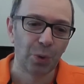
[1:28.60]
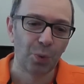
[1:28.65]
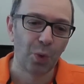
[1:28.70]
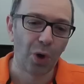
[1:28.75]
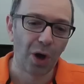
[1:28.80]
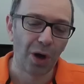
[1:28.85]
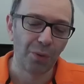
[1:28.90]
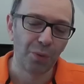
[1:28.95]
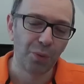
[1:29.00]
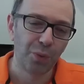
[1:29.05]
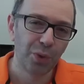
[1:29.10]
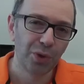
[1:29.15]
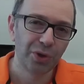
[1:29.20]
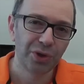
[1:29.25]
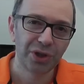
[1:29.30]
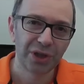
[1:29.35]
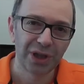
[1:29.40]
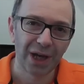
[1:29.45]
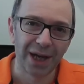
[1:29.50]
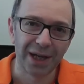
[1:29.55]
What I
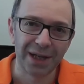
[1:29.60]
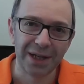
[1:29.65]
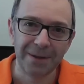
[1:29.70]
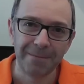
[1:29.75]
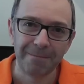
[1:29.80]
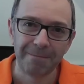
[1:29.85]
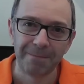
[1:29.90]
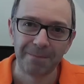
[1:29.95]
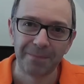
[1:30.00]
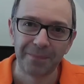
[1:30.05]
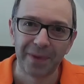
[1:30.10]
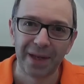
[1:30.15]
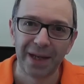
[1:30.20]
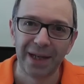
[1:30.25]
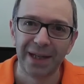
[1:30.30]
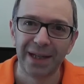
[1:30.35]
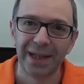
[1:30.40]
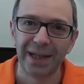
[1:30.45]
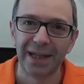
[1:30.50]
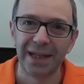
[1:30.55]
would say
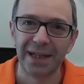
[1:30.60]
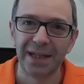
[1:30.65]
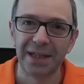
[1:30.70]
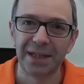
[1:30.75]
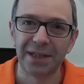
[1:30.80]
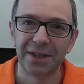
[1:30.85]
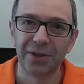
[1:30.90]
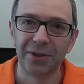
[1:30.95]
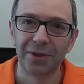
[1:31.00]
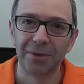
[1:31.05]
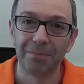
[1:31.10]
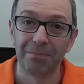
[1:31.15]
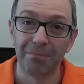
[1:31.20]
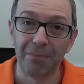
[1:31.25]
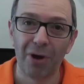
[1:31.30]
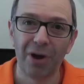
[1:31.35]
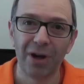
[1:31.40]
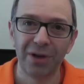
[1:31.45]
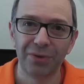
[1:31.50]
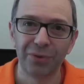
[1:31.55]
is that
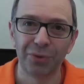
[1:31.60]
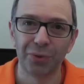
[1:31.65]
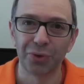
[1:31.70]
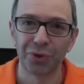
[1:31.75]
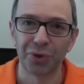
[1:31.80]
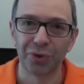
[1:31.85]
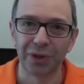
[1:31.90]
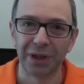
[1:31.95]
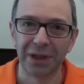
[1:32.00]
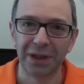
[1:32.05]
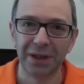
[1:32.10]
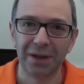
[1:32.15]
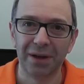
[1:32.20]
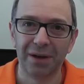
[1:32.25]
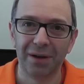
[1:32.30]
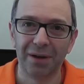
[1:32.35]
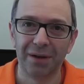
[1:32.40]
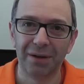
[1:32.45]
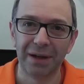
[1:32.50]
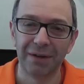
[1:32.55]
my thoughts on it
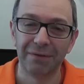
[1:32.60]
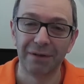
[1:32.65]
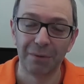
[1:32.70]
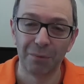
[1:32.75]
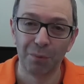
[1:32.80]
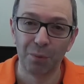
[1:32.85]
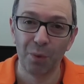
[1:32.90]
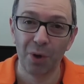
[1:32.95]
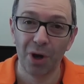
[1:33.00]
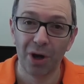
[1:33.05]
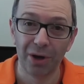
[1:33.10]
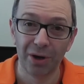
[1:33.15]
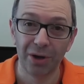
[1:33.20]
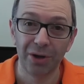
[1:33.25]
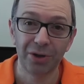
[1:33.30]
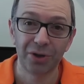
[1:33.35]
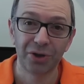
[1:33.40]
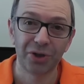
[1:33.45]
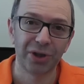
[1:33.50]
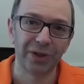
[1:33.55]
are, if it
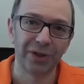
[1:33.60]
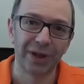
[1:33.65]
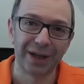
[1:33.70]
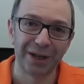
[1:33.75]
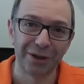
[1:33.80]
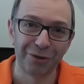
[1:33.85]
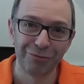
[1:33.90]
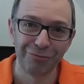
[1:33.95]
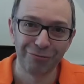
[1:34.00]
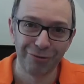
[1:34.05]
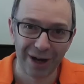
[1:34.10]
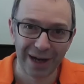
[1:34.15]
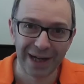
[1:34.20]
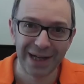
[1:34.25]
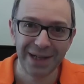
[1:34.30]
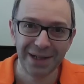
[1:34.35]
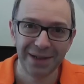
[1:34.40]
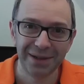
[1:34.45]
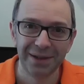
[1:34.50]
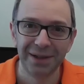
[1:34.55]
works, then
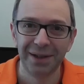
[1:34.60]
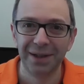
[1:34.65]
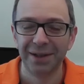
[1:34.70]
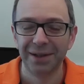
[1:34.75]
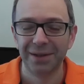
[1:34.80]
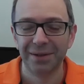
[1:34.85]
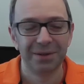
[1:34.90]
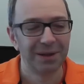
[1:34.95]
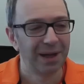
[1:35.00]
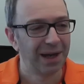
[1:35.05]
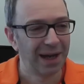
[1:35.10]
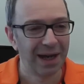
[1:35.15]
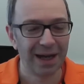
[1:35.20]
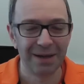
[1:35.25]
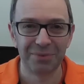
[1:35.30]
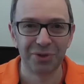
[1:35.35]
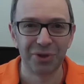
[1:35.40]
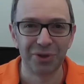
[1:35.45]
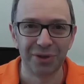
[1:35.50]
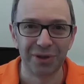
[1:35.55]
great,
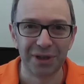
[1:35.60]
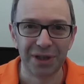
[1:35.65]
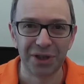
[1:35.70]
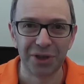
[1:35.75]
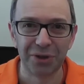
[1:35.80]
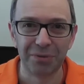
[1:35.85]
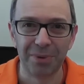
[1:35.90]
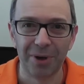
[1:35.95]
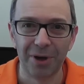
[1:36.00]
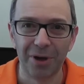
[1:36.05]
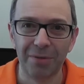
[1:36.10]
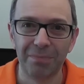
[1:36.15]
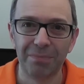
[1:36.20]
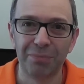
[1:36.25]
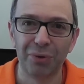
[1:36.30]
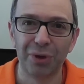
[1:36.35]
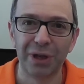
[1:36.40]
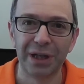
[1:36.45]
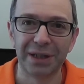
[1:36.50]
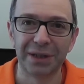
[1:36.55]
absolutely
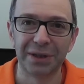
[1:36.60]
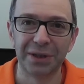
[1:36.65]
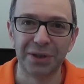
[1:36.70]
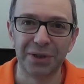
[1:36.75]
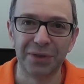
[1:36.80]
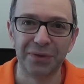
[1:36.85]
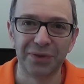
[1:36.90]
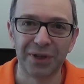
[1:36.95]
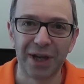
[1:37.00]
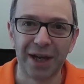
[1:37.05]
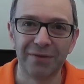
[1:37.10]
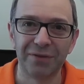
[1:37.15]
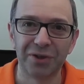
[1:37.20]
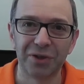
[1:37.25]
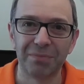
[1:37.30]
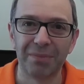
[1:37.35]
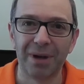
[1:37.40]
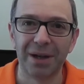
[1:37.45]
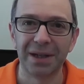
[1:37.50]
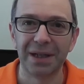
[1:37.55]
superb, brilliant that you've saved
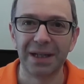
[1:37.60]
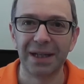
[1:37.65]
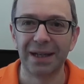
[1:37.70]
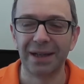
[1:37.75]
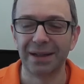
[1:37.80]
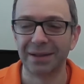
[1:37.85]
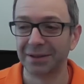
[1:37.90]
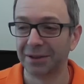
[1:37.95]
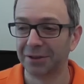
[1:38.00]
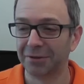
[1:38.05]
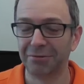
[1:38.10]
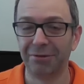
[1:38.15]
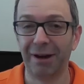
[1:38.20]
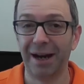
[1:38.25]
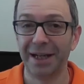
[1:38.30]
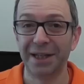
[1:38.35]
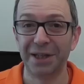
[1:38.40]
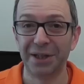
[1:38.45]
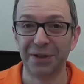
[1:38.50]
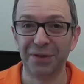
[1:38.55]
some money, and
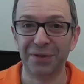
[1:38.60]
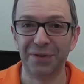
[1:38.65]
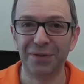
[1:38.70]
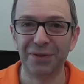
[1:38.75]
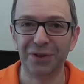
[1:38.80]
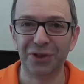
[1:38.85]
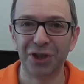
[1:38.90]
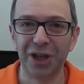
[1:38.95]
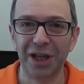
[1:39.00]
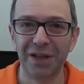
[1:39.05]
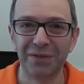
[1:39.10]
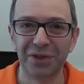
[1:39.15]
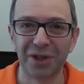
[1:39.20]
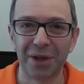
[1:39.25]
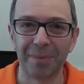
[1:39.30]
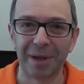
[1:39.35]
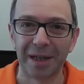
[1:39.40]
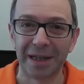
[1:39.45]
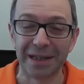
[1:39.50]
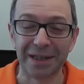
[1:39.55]
great that you've achieved
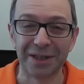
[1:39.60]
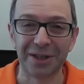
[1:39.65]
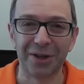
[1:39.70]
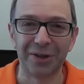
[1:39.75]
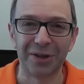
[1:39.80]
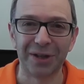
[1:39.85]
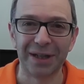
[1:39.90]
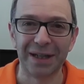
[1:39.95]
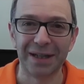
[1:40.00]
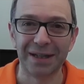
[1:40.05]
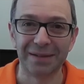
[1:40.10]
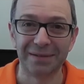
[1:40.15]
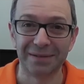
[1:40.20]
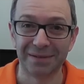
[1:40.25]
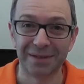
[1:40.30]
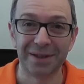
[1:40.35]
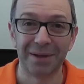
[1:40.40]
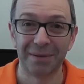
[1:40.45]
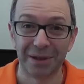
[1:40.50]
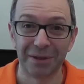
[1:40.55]
something. It's certainly
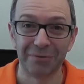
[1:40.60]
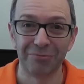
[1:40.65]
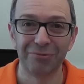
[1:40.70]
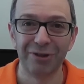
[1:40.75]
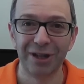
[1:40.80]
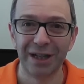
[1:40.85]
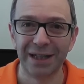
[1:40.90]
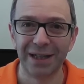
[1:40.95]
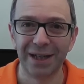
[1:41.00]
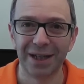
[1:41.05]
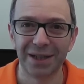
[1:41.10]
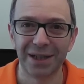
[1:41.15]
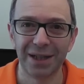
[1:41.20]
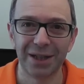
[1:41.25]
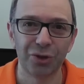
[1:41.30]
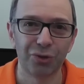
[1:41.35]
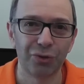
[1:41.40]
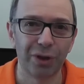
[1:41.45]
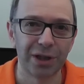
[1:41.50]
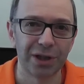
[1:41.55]
something that really does
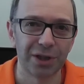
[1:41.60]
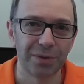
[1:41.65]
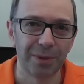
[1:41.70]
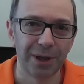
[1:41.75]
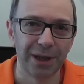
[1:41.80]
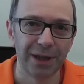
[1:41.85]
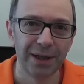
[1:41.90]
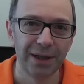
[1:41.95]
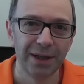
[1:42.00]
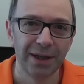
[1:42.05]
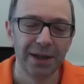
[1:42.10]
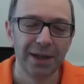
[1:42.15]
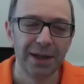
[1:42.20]
interest me.